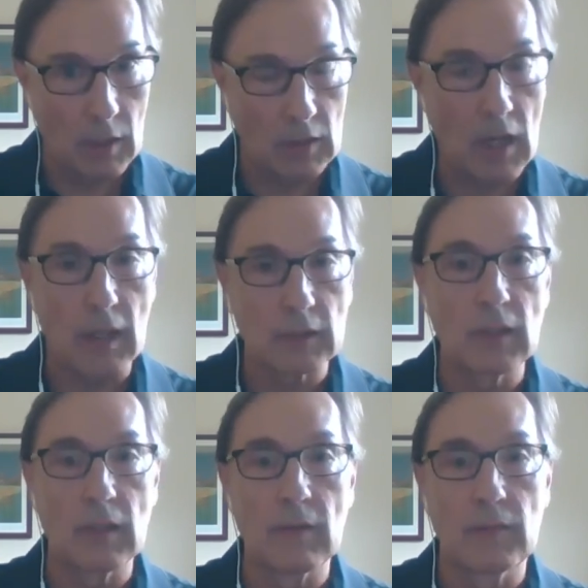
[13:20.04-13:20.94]
our
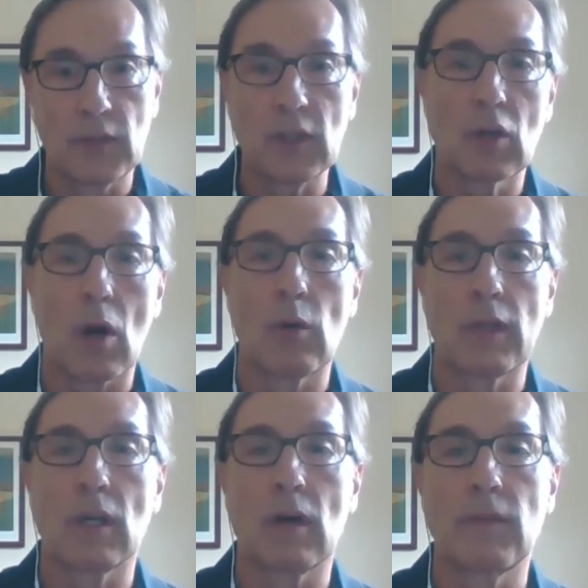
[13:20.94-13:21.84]
cognitive
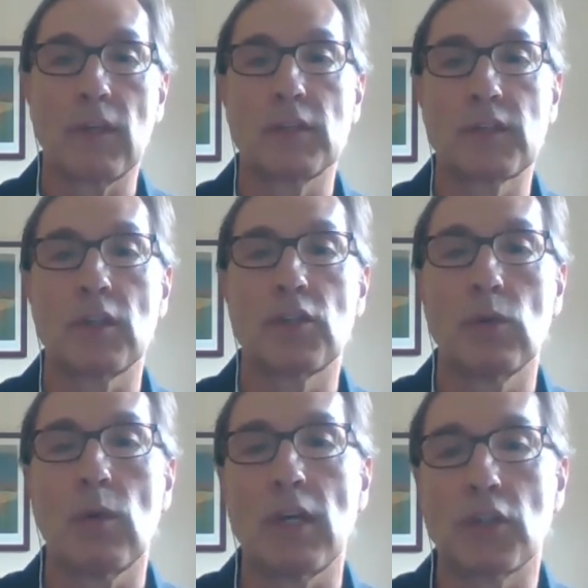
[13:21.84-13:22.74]
decoding of these
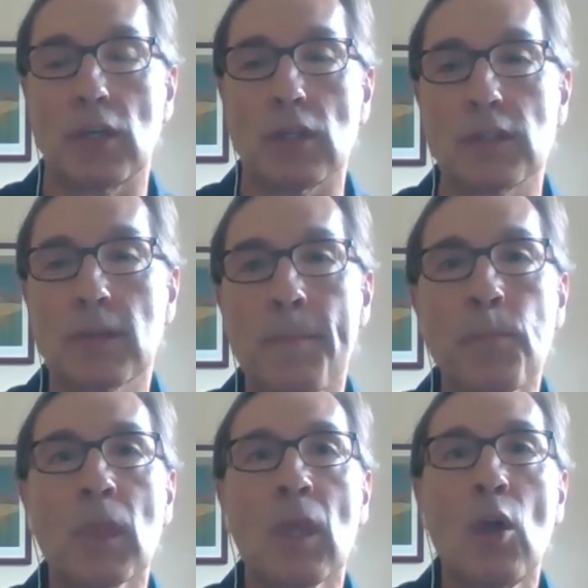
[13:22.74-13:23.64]

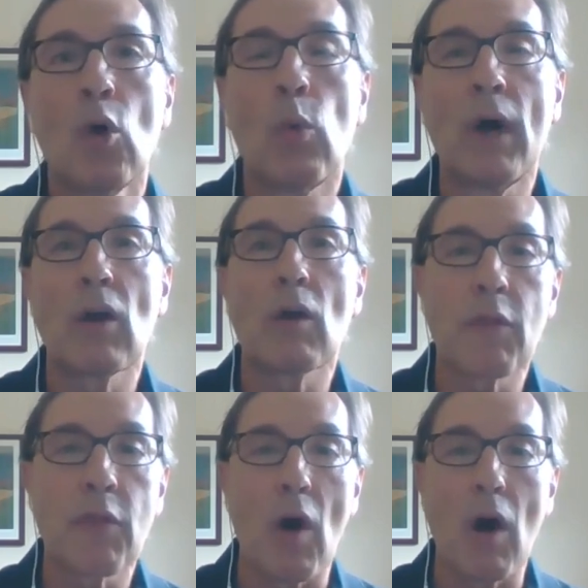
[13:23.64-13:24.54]
situations.
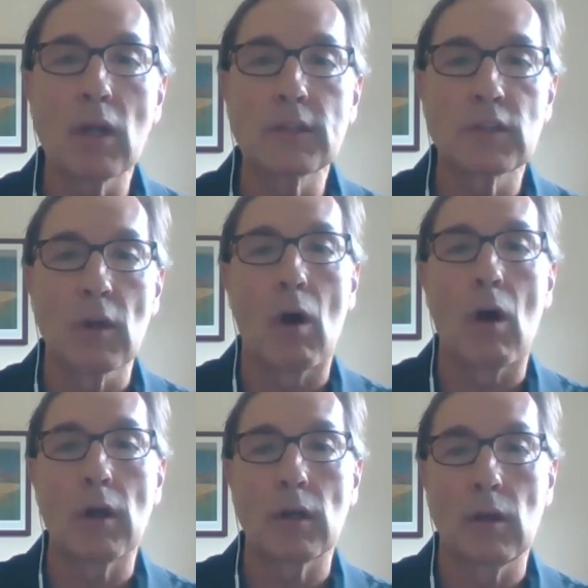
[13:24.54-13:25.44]
When our thoughts
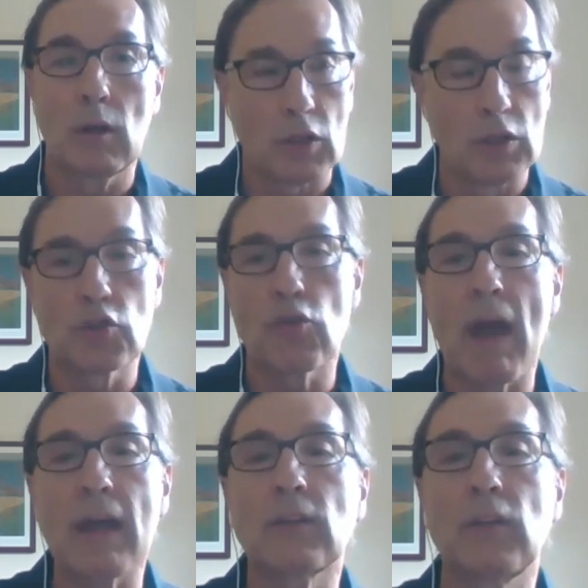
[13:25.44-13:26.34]
are
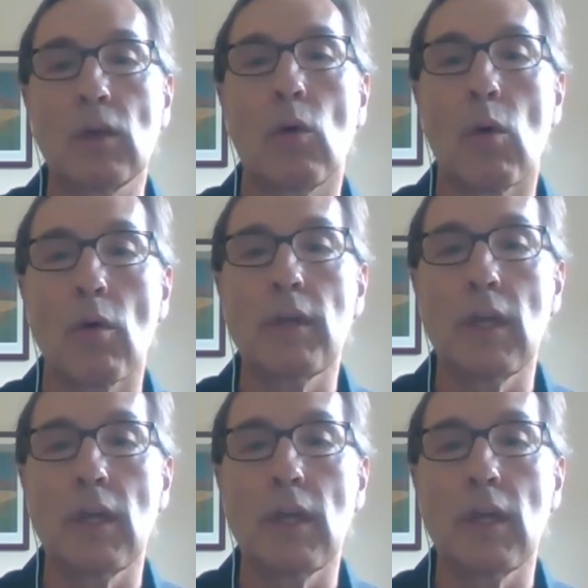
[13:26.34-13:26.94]
contracting